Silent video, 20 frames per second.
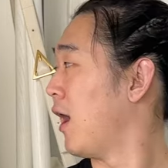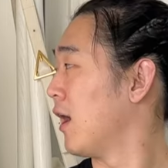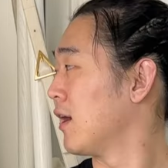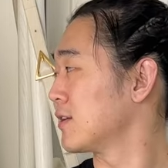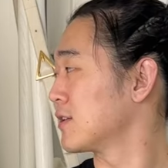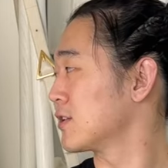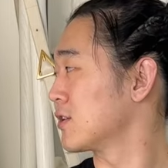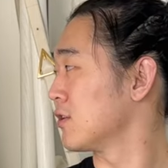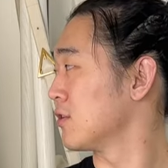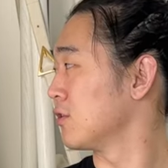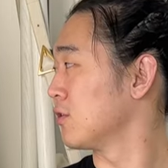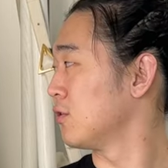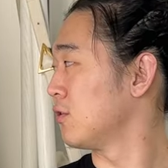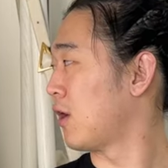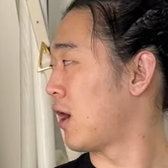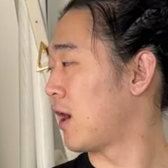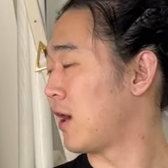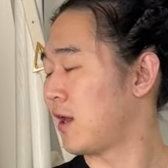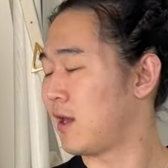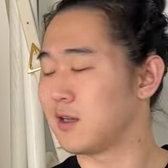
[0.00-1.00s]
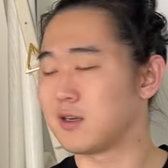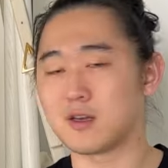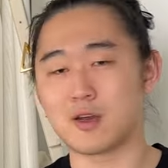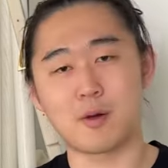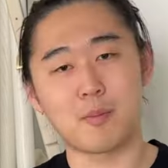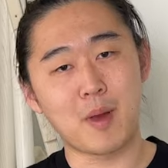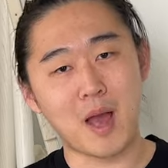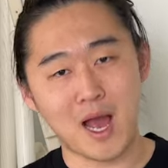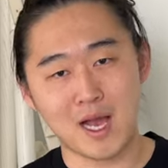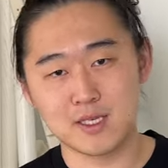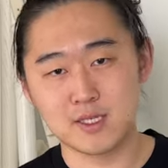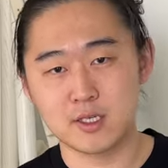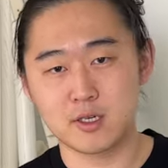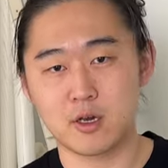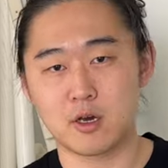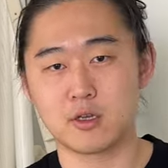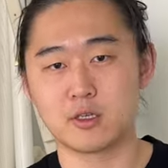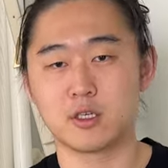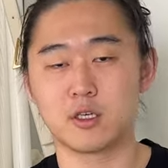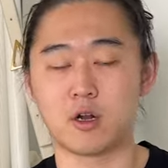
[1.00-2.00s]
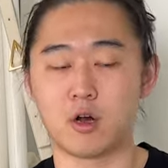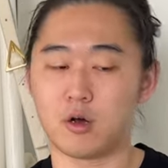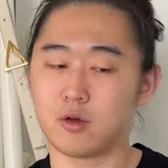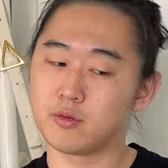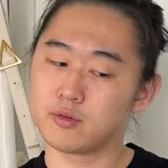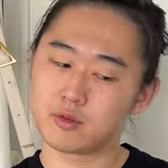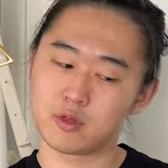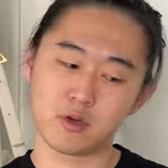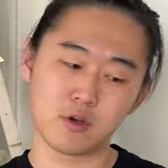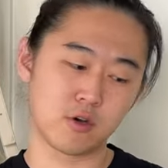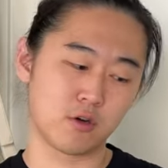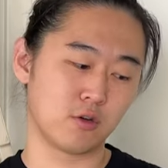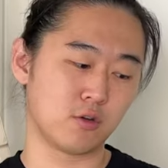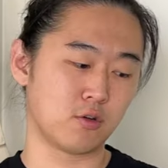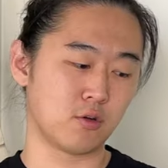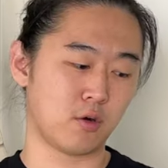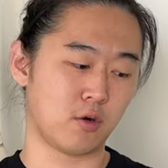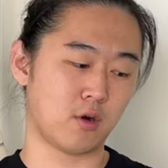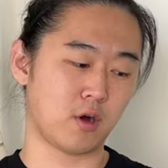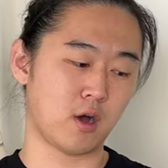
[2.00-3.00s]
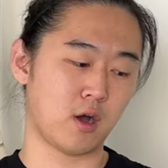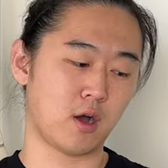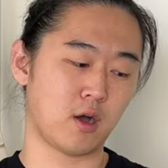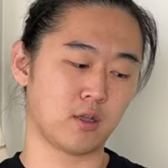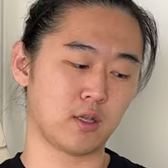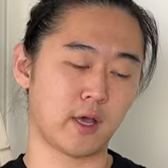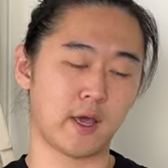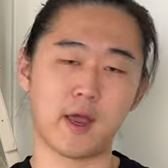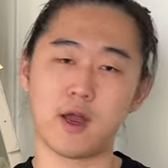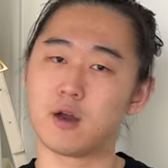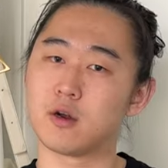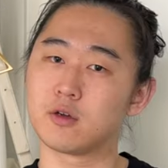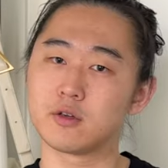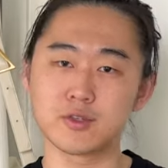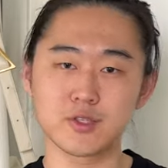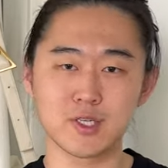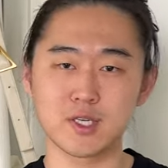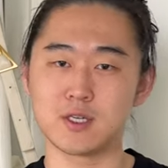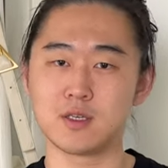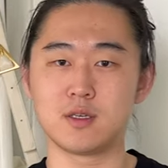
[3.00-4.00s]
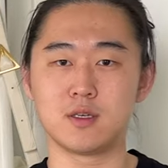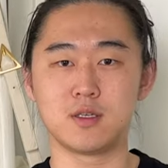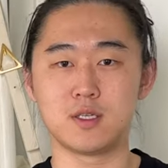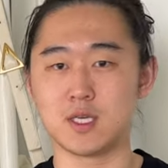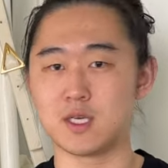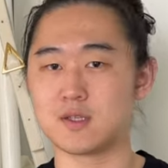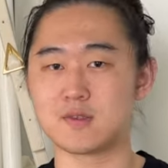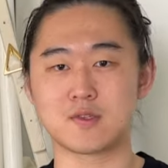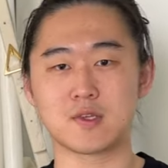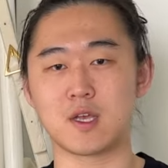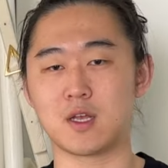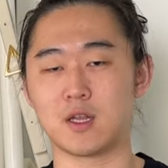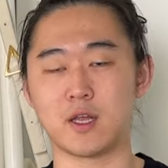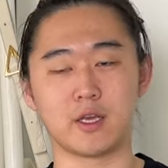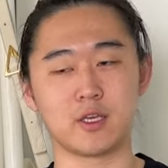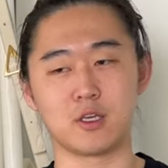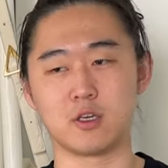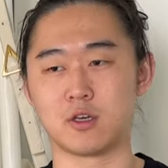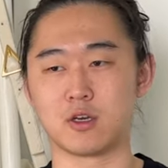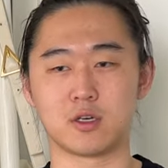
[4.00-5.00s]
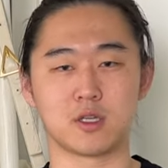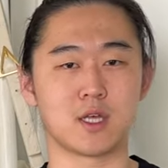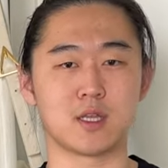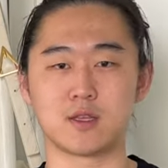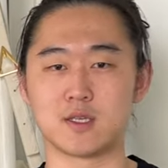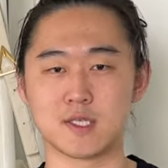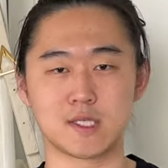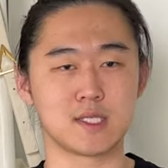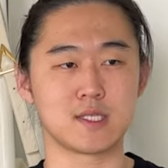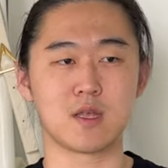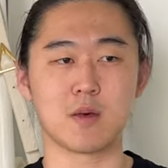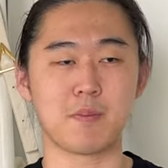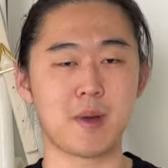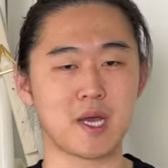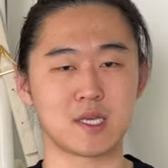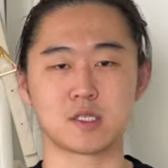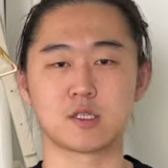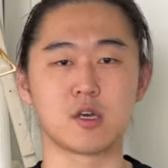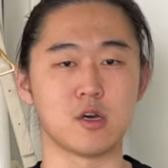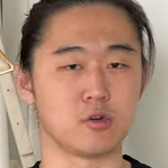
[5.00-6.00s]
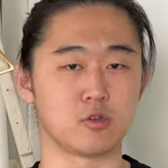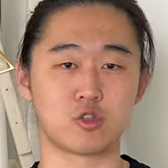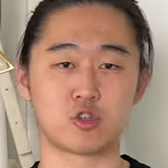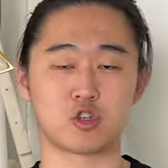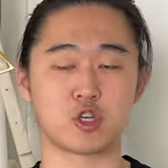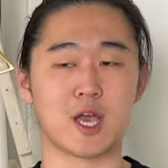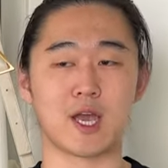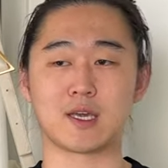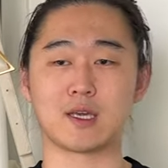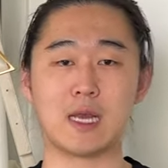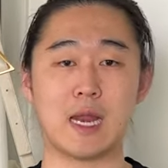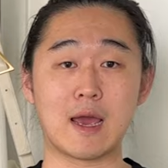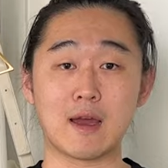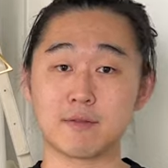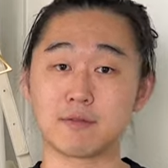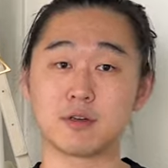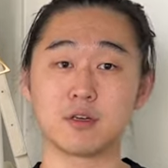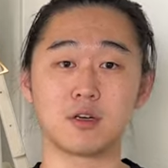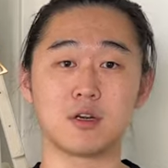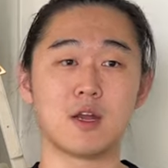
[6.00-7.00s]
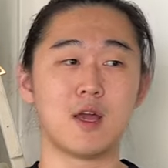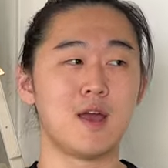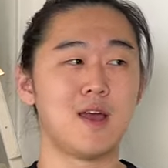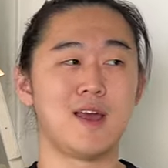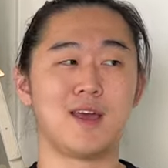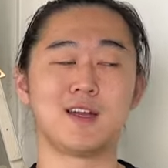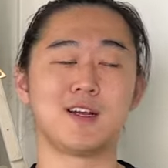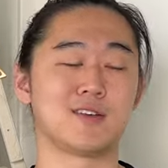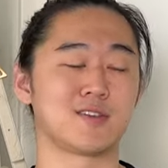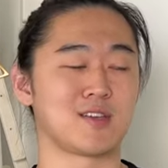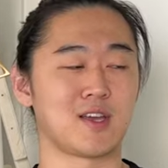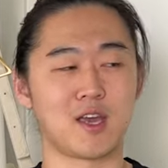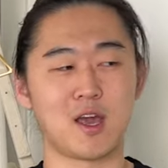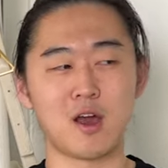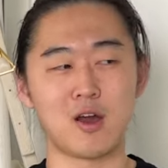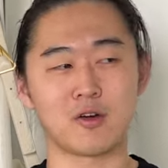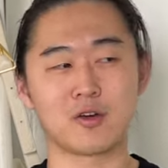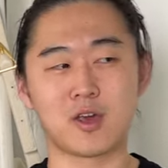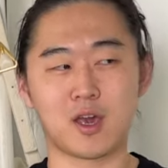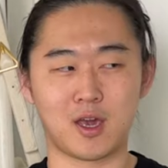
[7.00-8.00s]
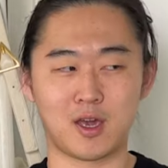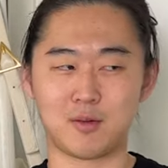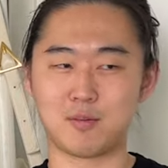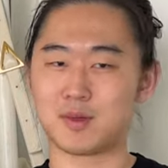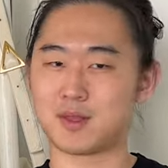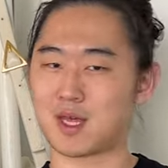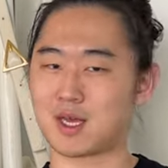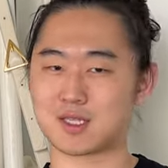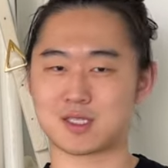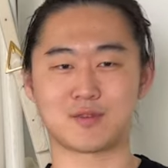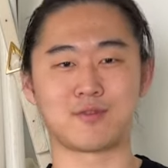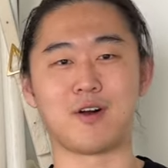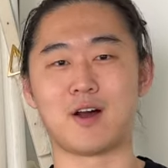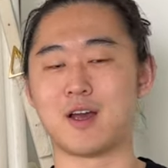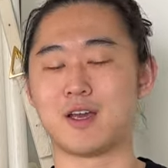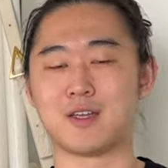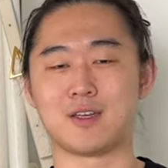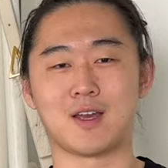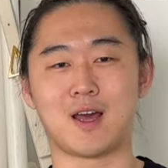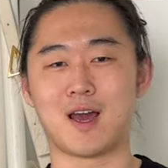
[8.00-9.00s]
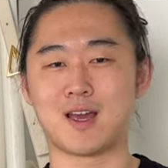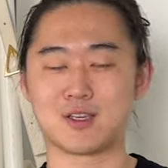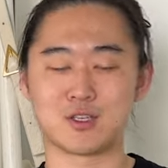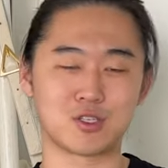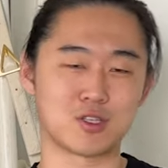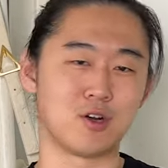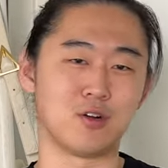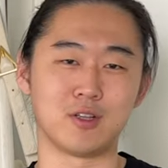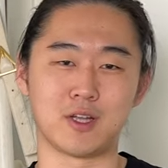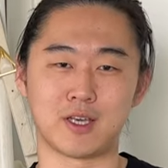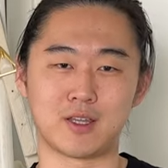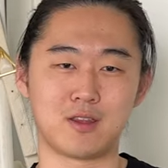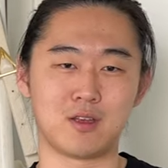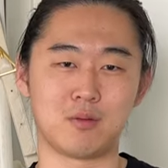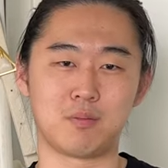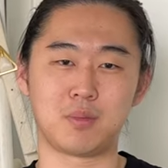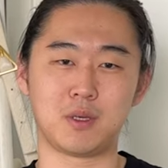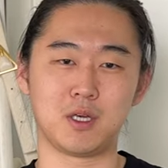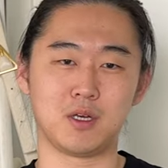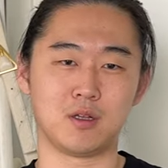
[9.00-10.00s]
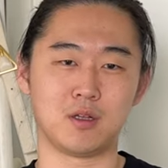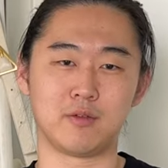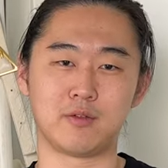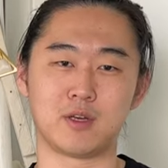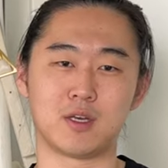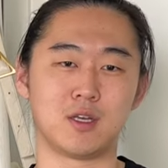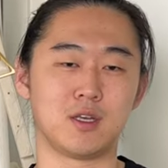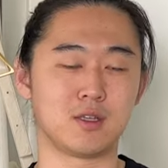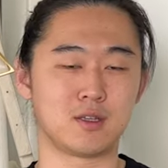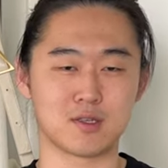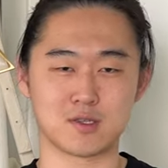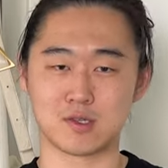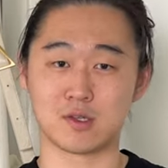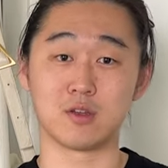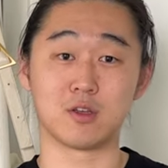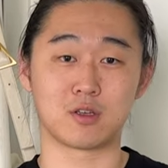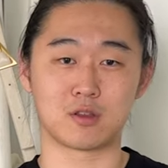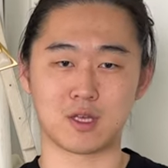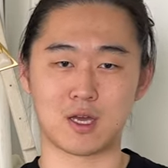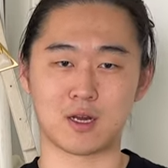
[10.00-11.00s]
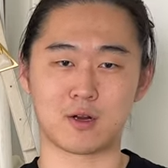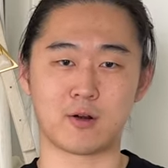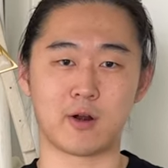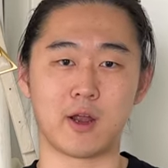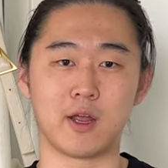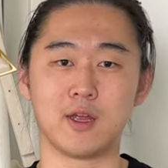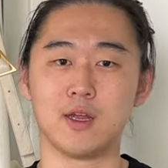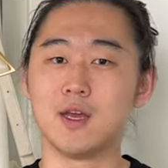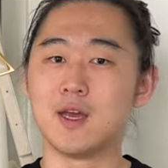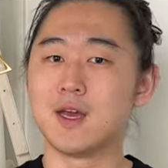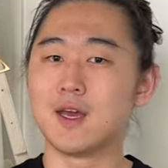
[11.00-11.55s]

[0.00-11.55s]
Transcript: So I ended up passing on it, although like Errolson did say, like, you know, that this is the best coach jacket ever. And I was like, okay, but that's fine. I just don't like the appeal of it. It doesn't look that great.